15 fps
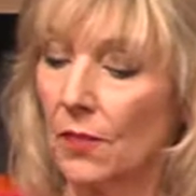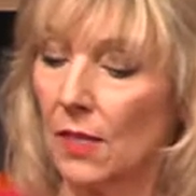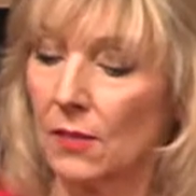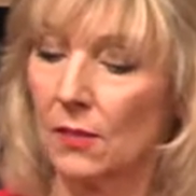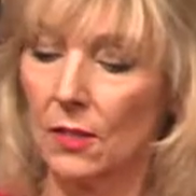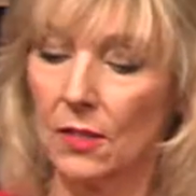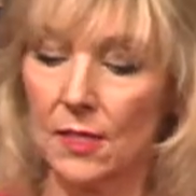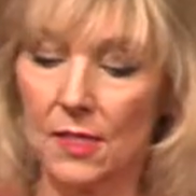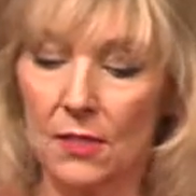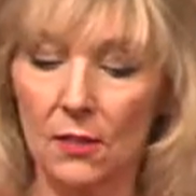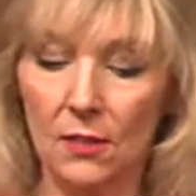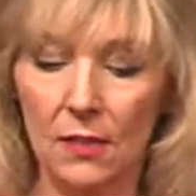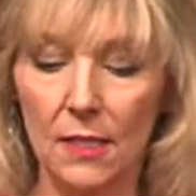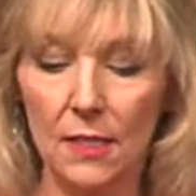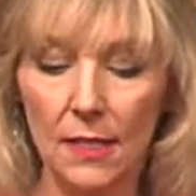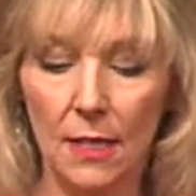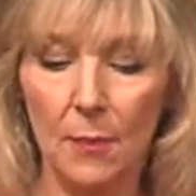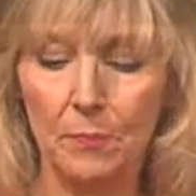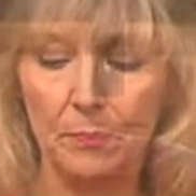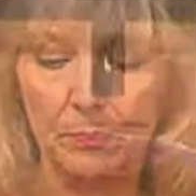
So I'm going to start this up.